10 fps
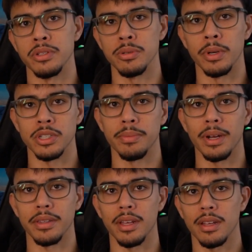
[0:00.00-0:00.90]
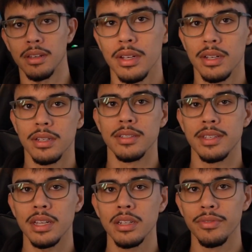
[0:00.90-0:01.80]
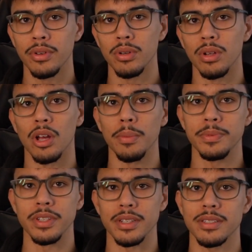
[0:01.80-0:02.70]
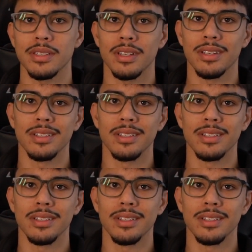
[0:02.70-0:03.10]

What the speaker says: too much about that. Second of all, optics.